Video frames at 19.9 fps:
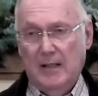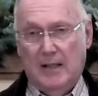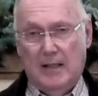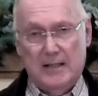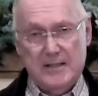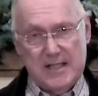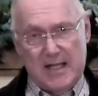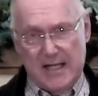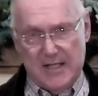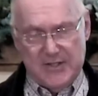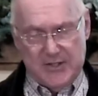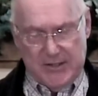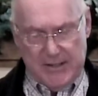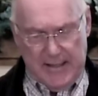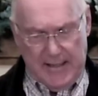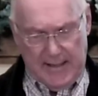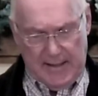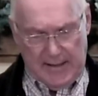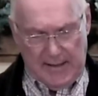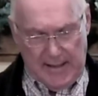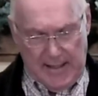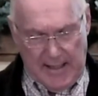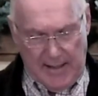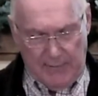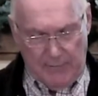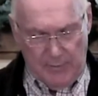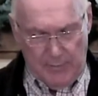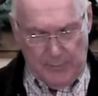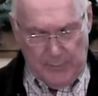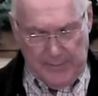As I said, and I
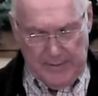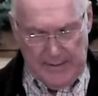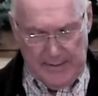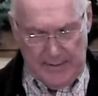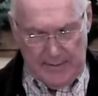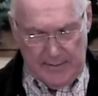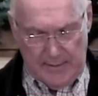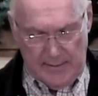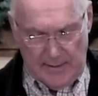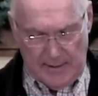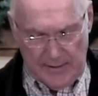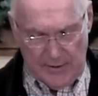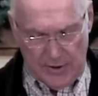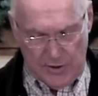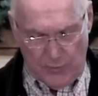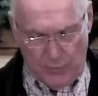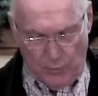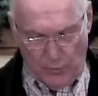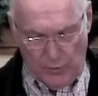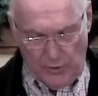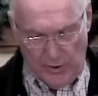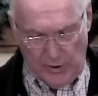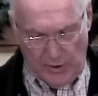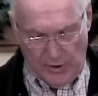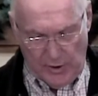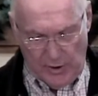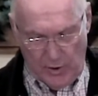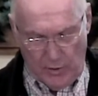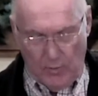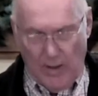repeat, I just want you to
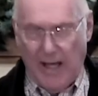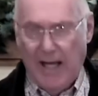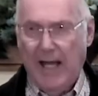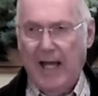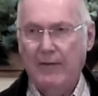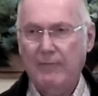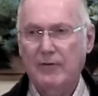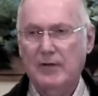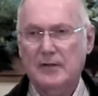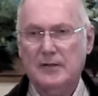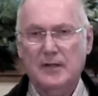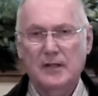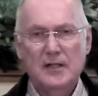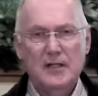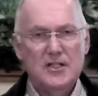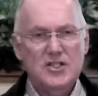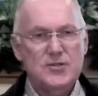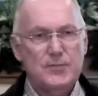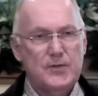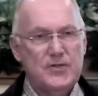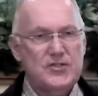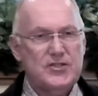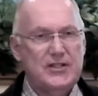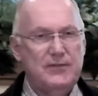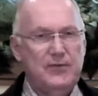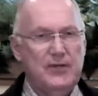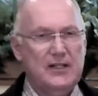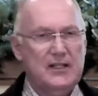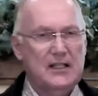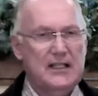know I haven't
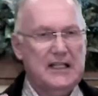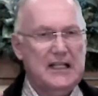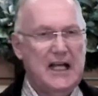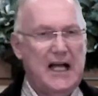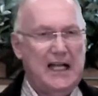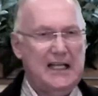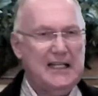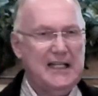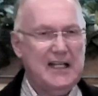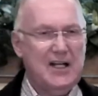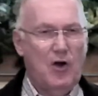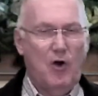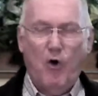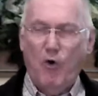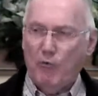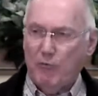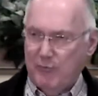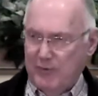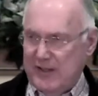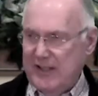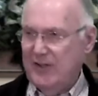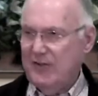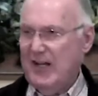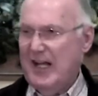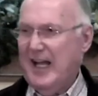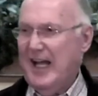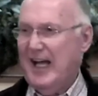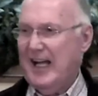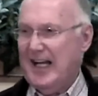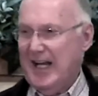specifically gotten it all figured
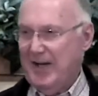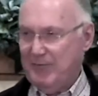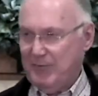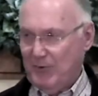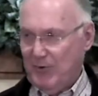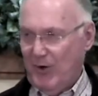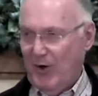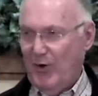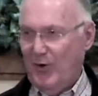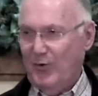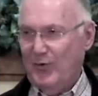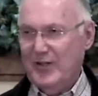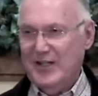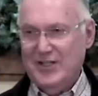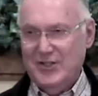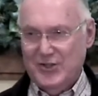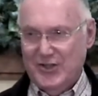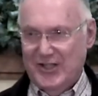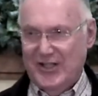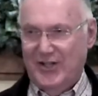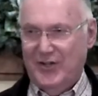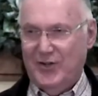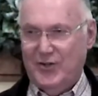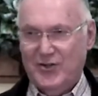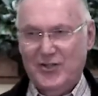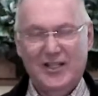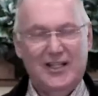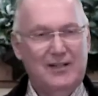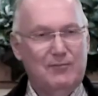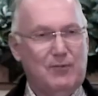out after all these
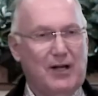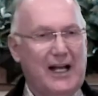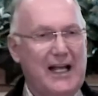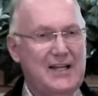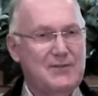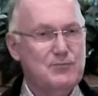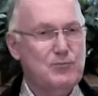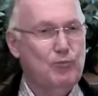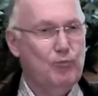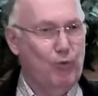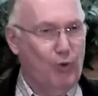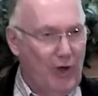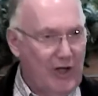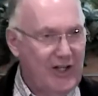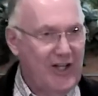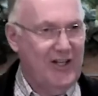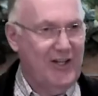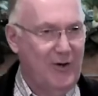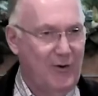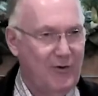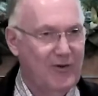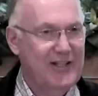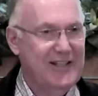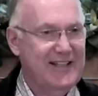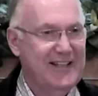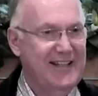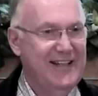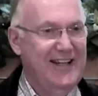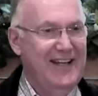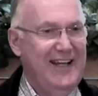years, but I'm working on
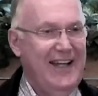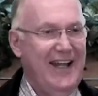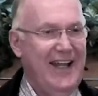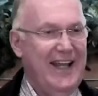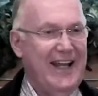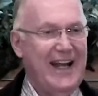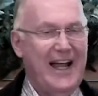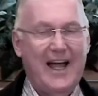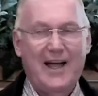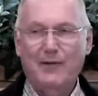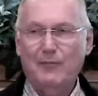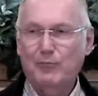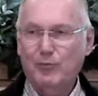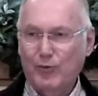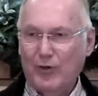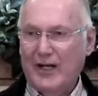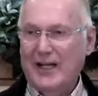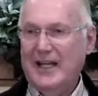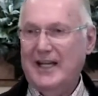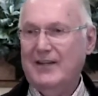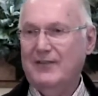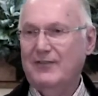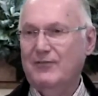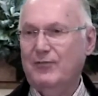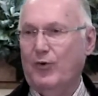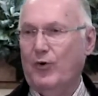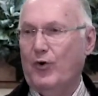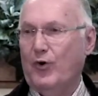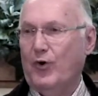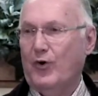it and I'm praying
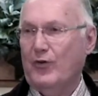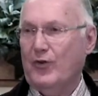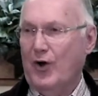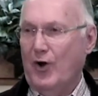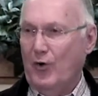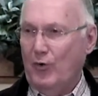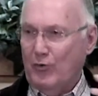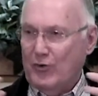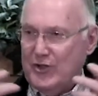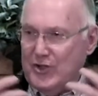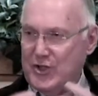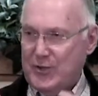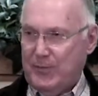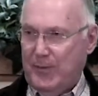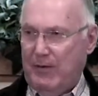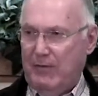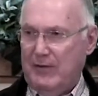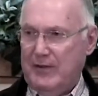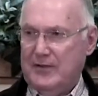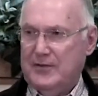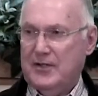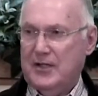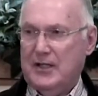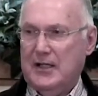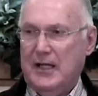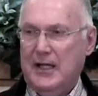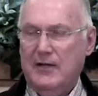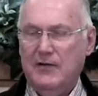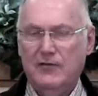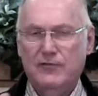for the Holy Spirit to
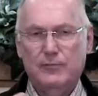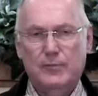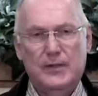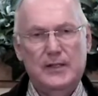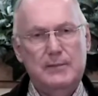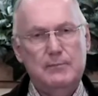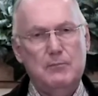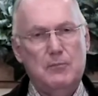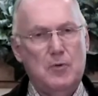give me